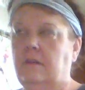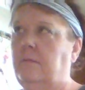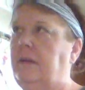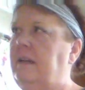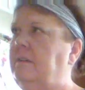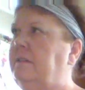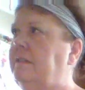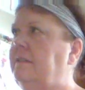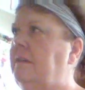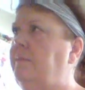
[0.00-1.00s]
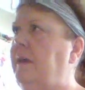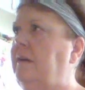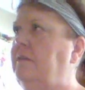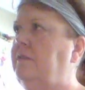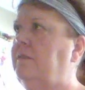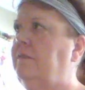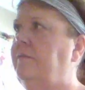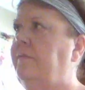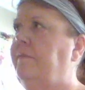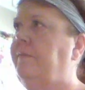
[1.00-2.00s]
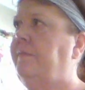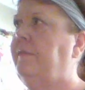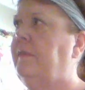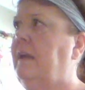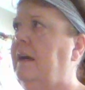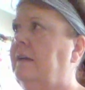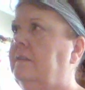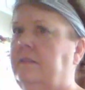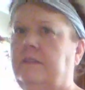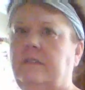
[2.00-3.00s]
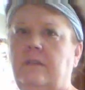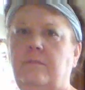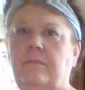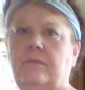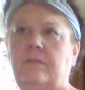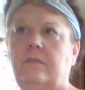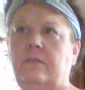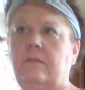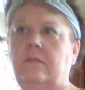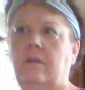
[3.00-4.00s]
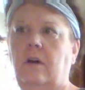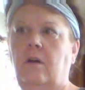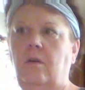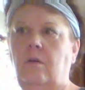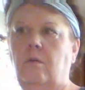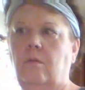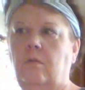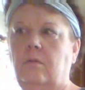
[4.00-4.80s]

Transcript: I down 16 pounds? Yeah, 16. No.